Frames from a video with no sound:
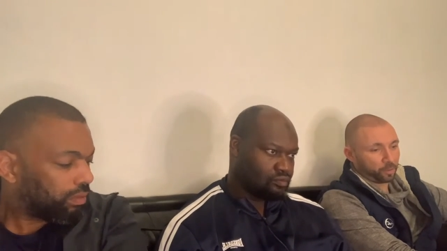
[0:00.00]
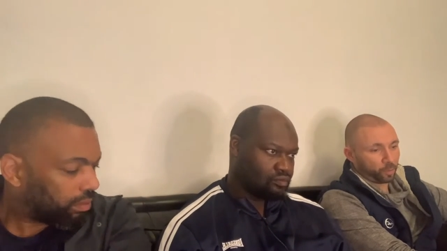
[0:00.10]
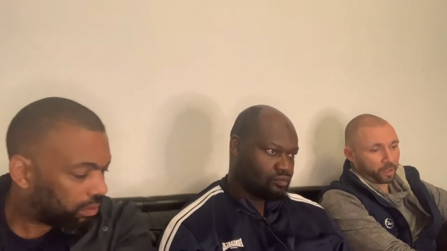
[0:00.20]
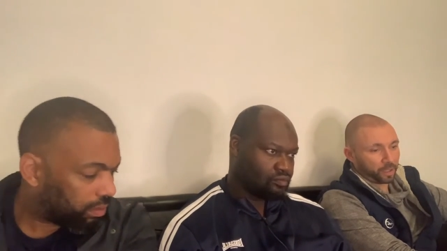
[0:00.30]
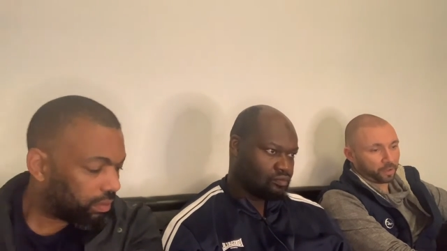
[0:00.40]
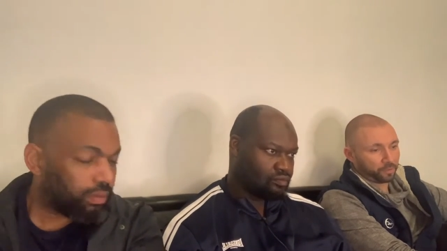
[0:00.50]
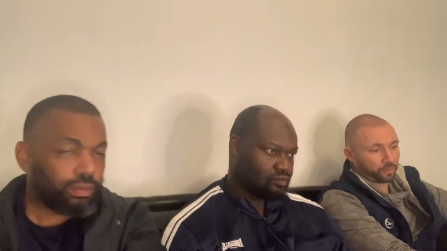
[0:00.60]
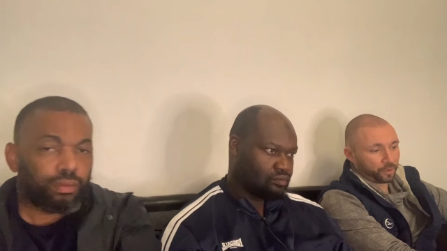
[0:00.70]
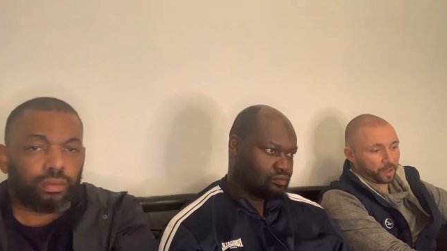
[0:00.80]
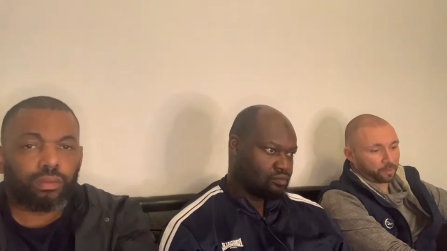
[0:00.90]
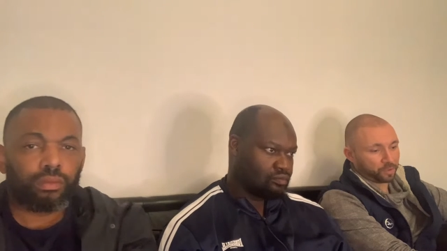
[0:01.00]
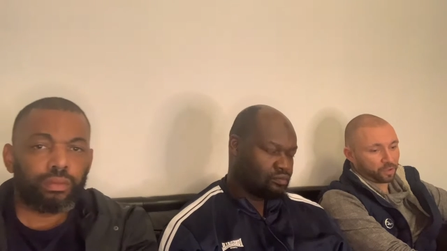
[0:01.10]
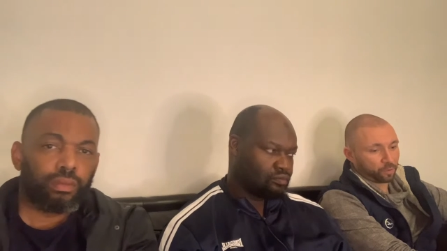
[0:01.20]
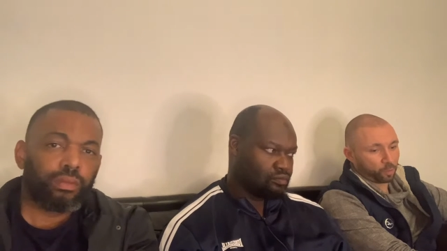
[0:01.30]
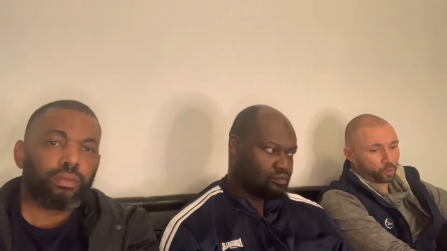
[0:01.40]
Speaker 1: with um,
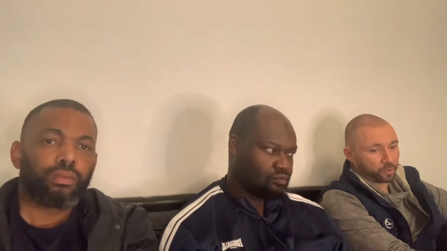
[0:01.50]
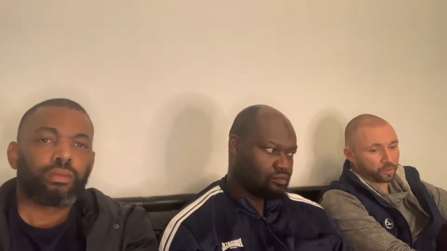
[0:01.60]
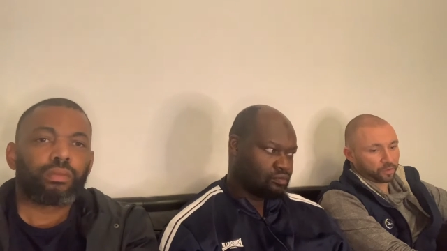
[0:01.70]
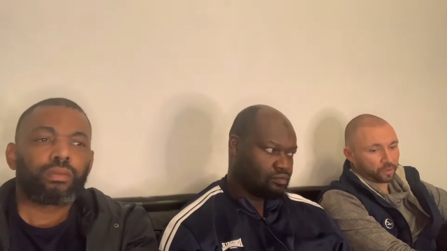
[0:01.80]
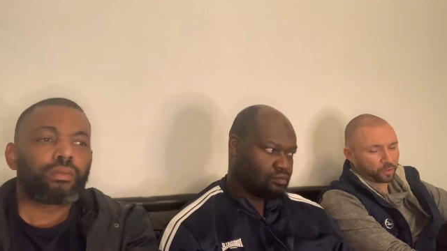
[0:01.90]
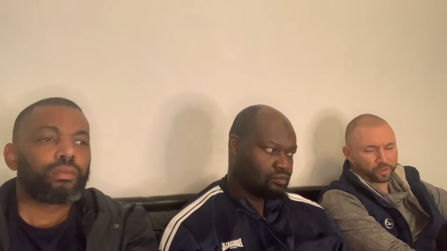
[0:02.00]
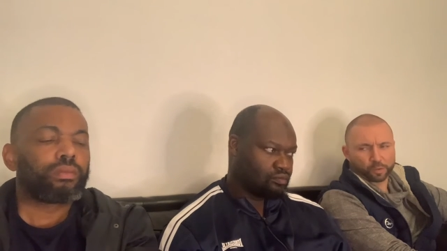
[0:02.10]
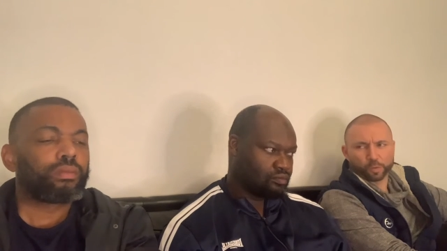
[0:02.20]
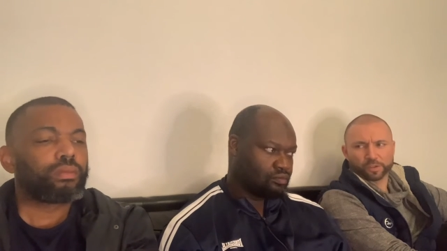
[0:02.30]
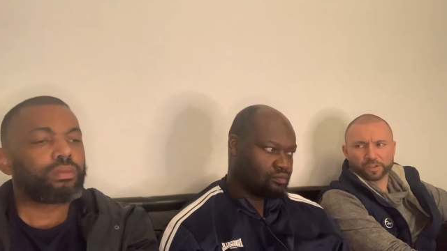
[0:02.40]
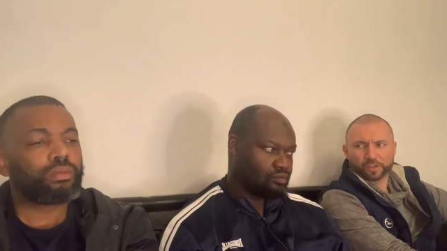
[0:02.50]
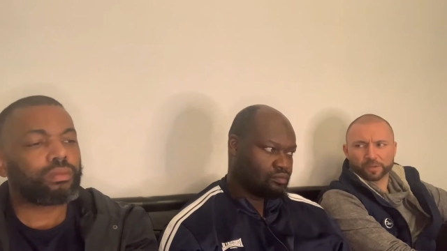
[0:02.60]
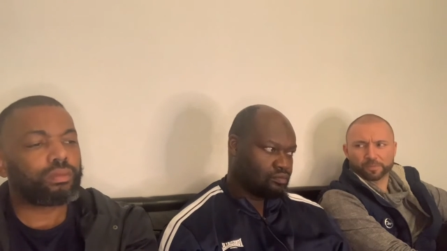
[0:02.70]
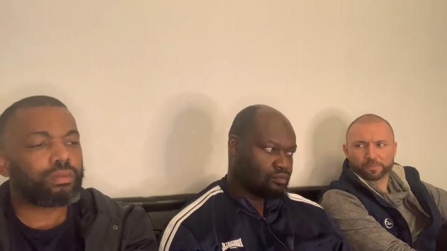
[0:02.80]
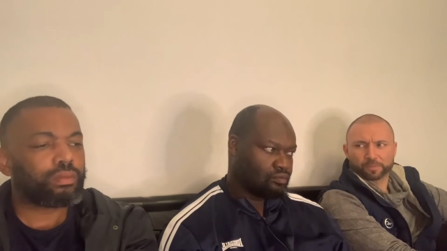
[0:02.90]
Secret Wars. Not Secret Wars, it's...
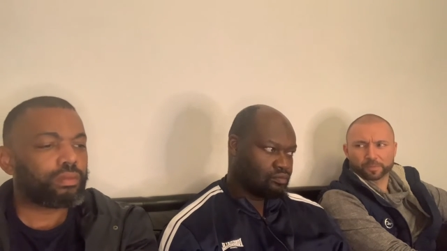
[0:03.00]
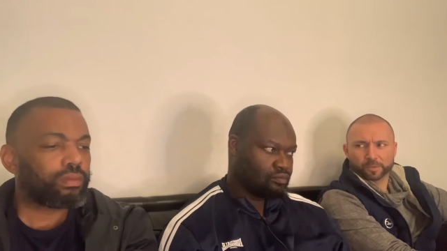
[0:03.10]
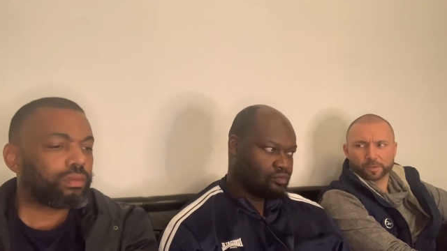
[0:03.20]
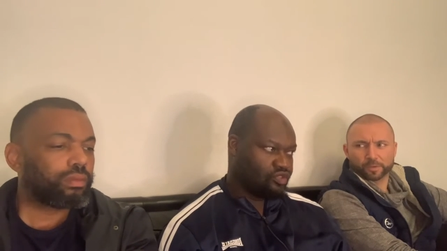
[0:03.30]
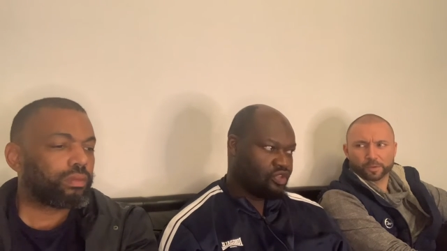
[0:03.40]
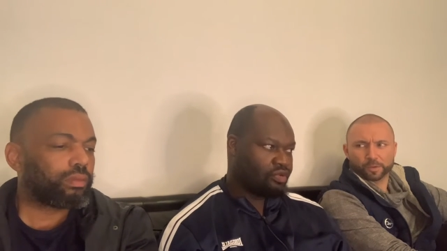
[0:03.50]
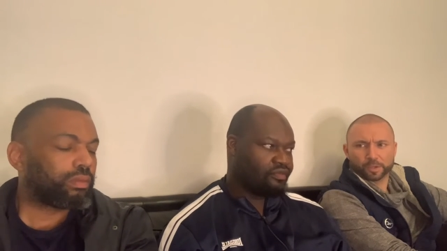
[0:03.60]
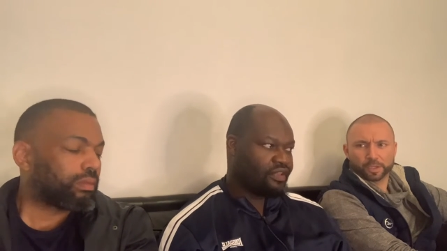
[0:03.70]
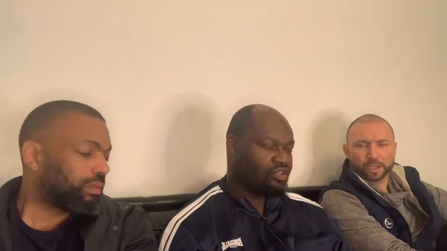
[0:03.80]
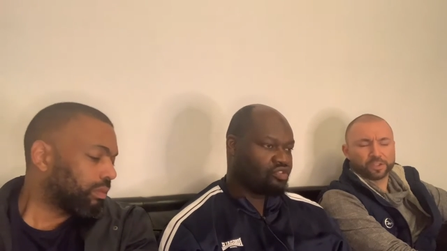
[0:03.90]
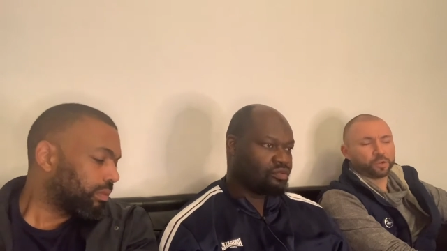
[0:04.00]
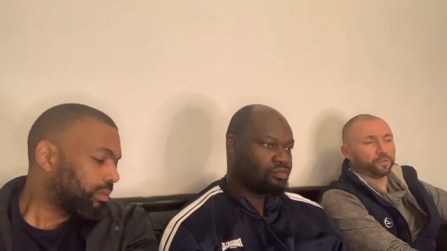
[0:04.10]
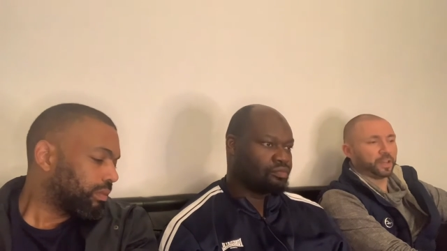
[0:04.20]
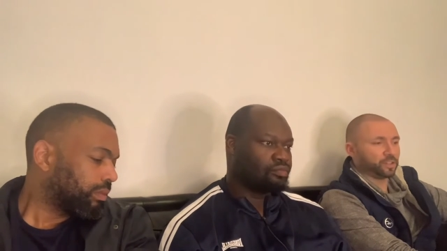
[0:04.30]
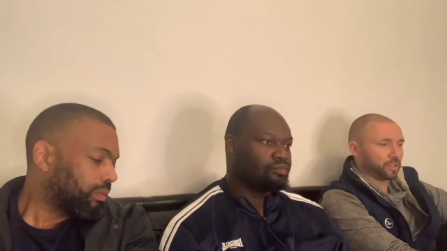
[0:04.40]
Um, Secret Invasion. Secret
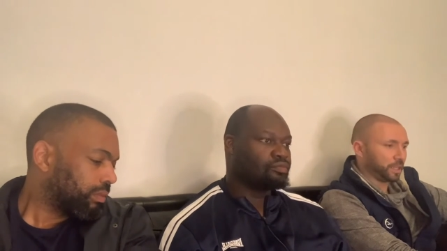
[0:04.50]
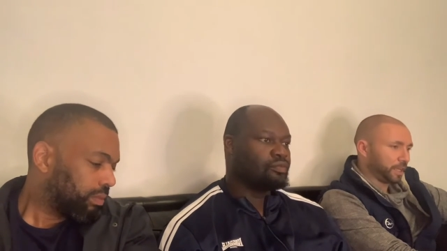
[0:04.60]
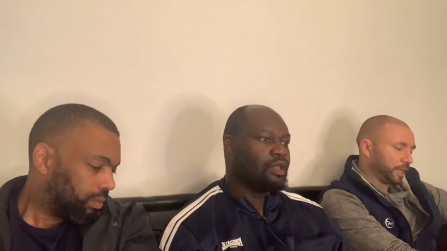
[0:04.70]
Invasion.